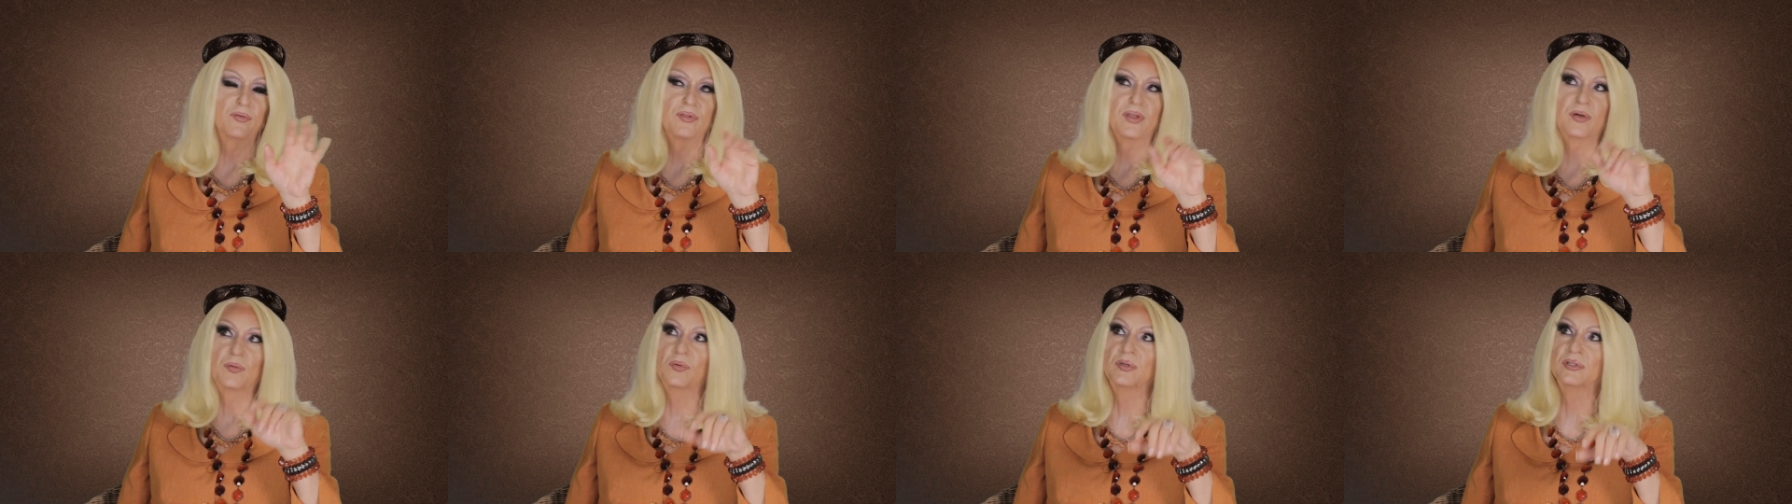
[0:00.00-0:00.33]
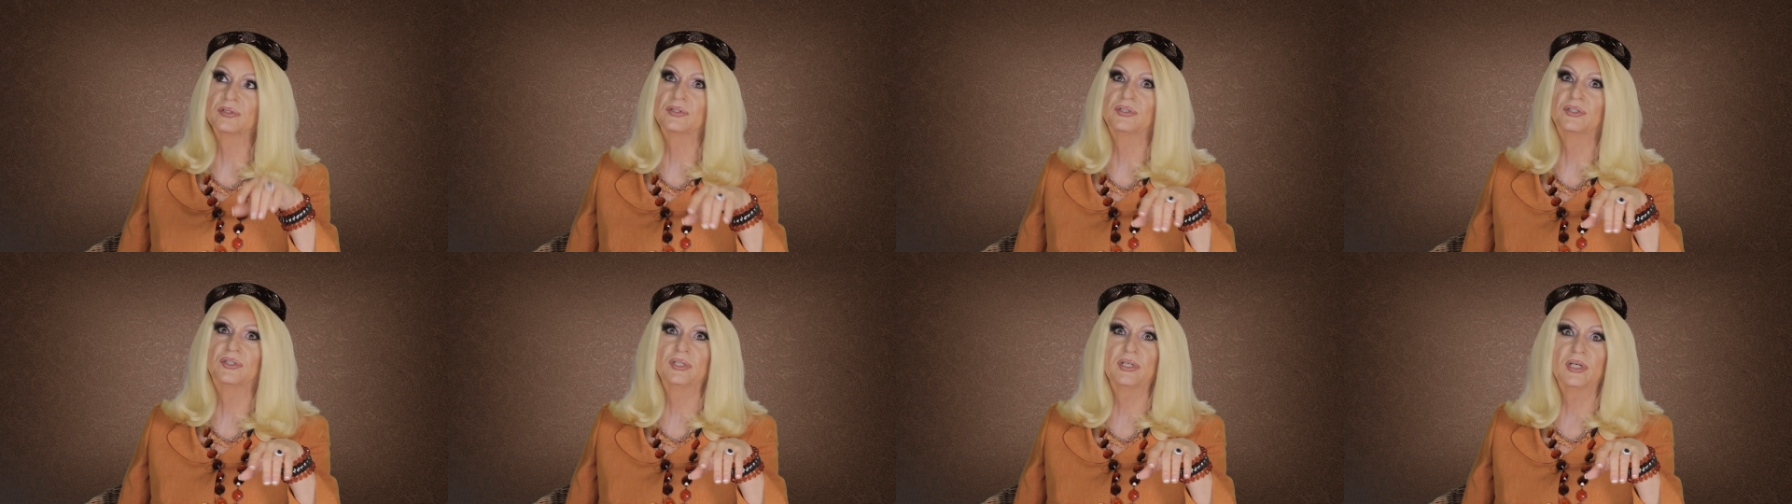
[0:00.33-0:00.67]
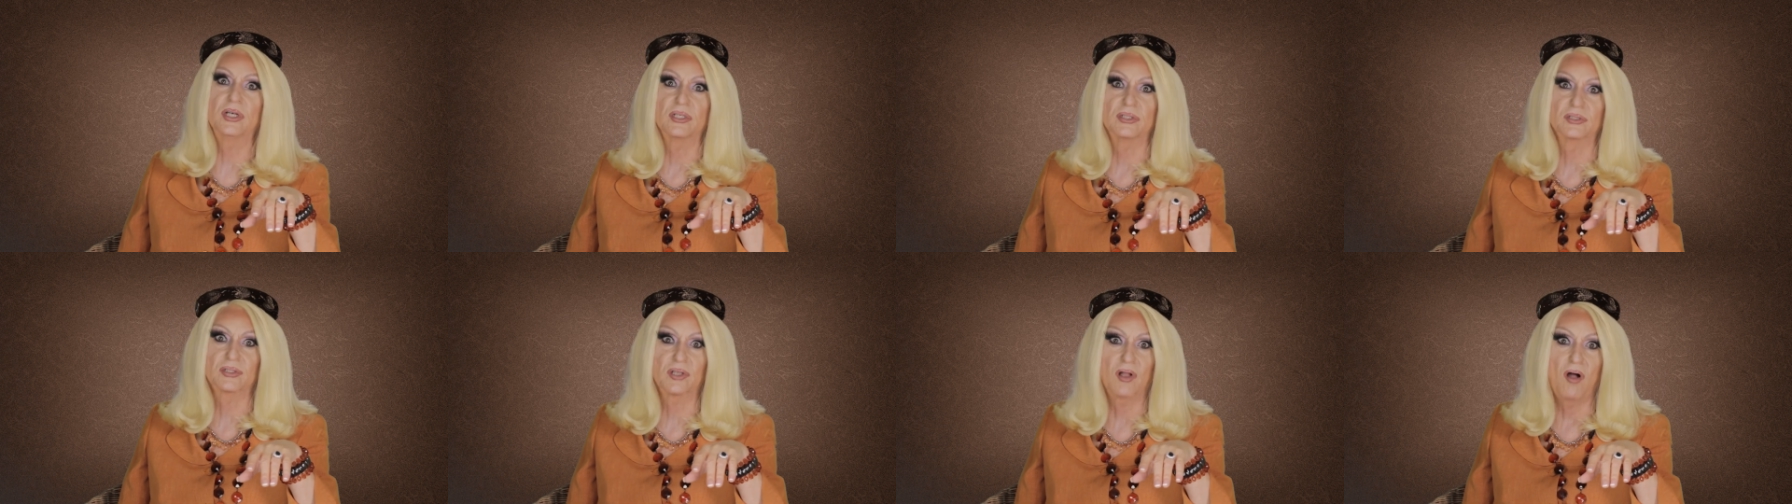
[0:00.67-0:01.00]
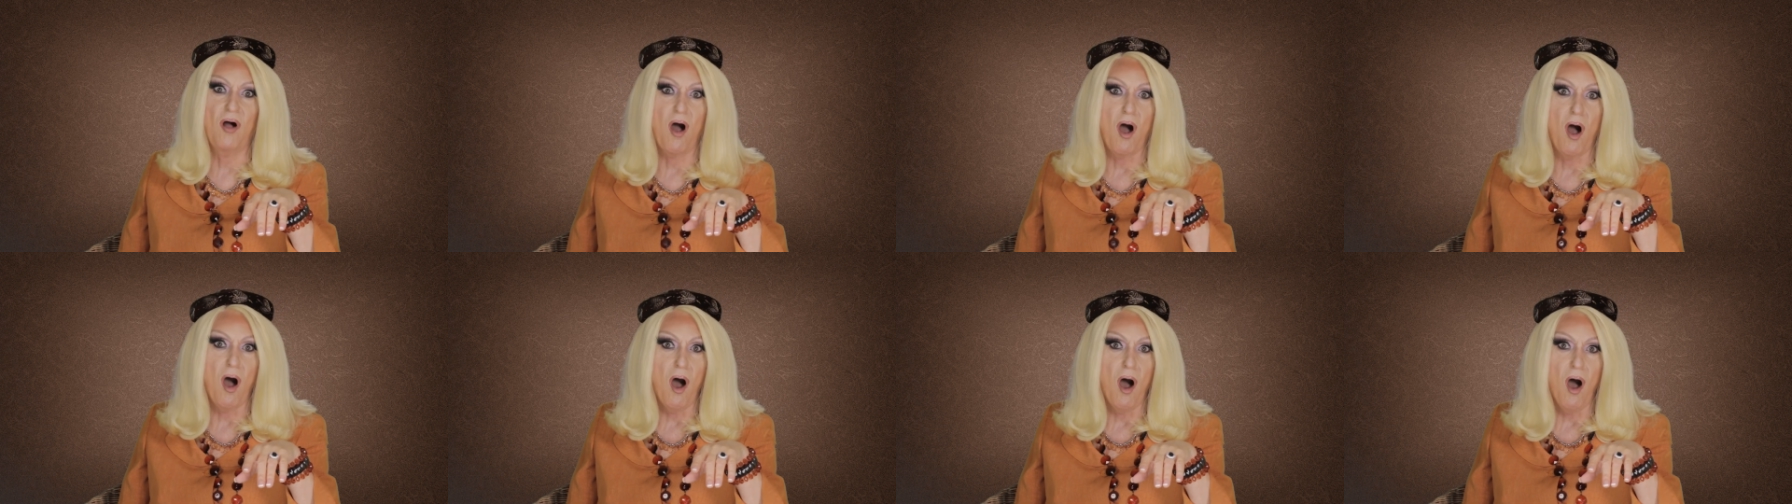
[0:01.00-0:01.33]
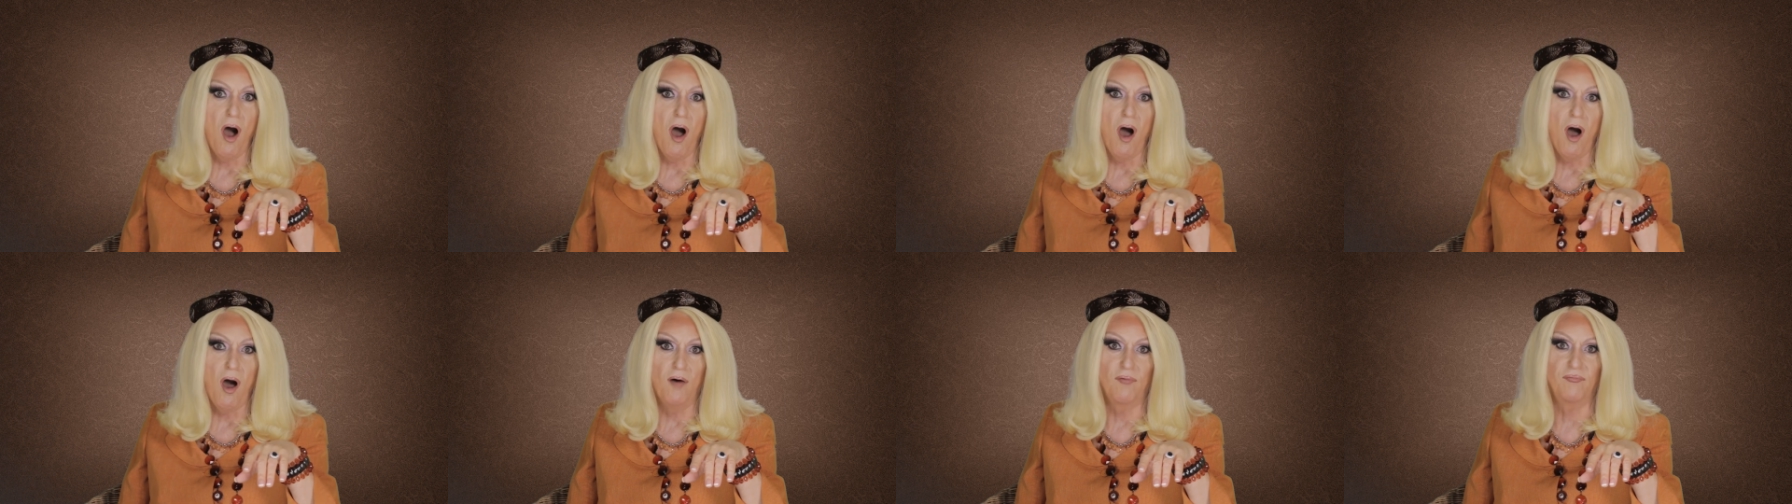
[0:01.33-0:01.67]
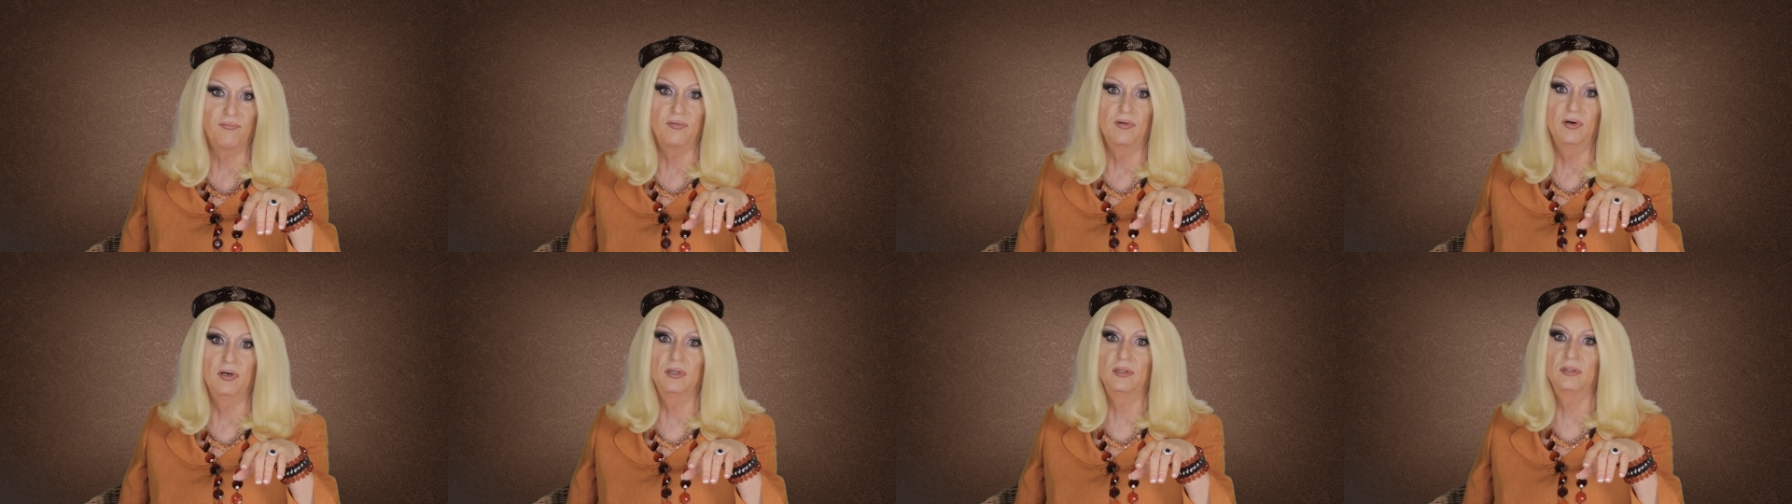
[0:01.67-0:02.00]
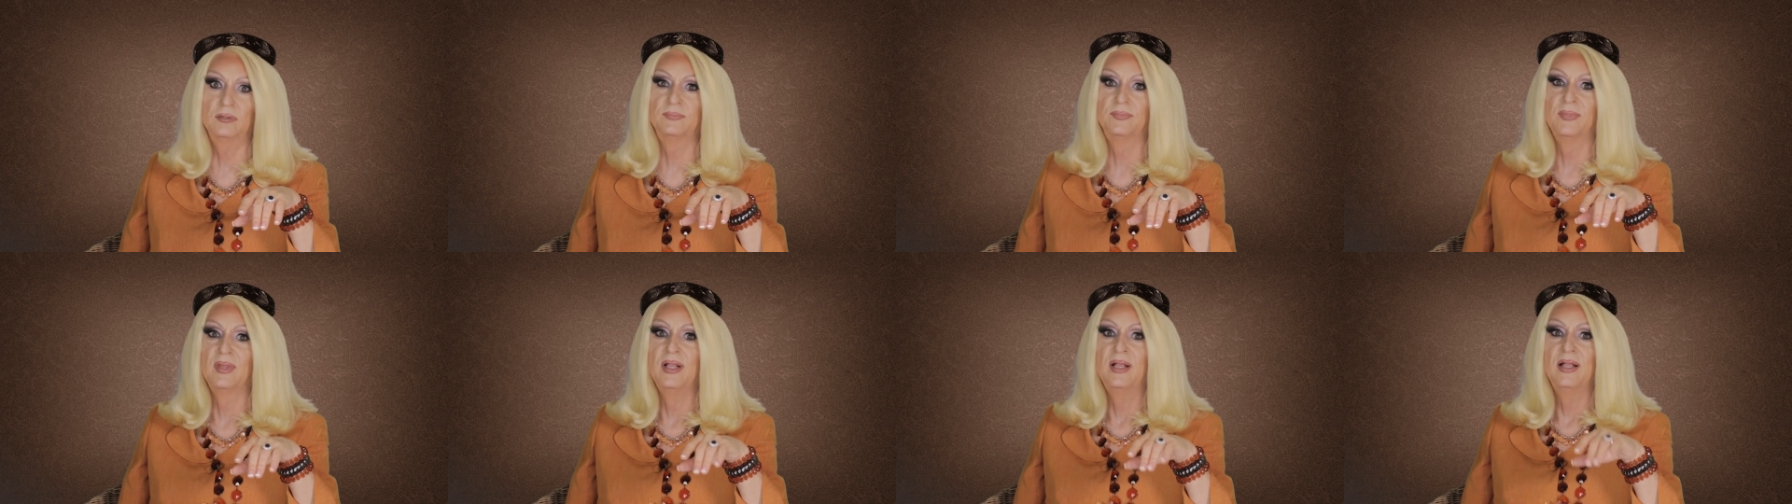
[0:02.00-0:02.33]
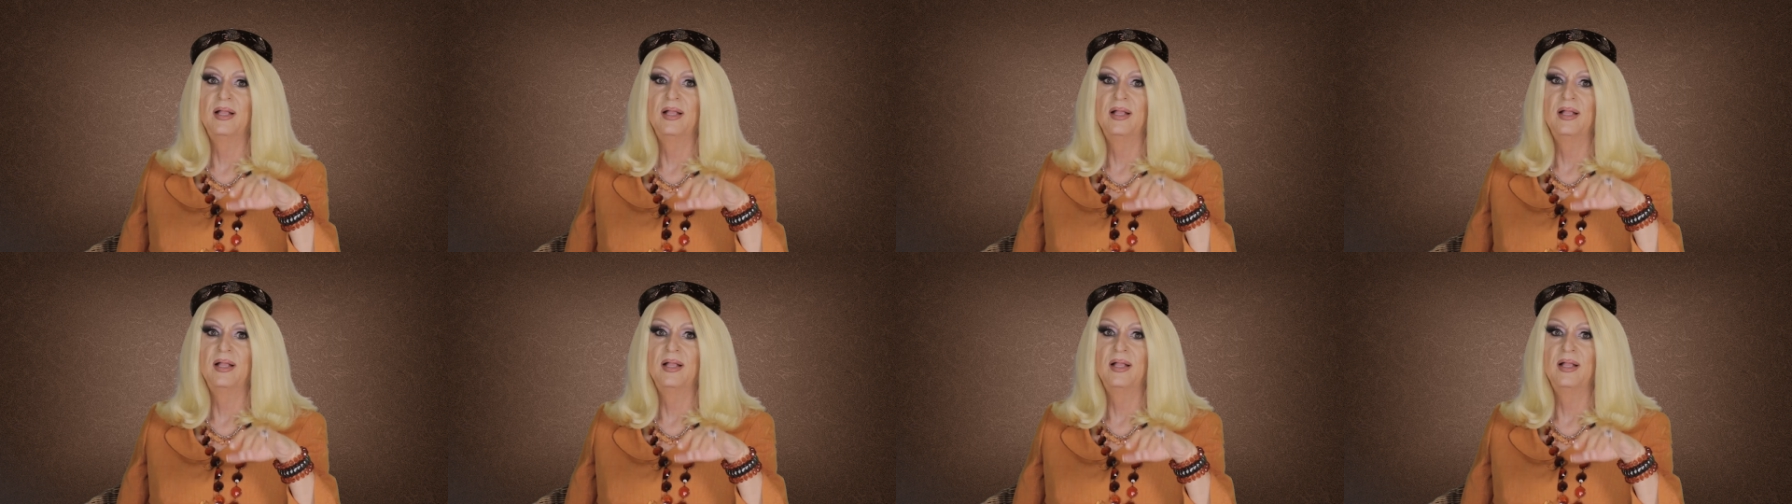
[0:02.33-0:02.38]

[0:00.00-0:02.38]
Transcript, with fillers: that was just awful.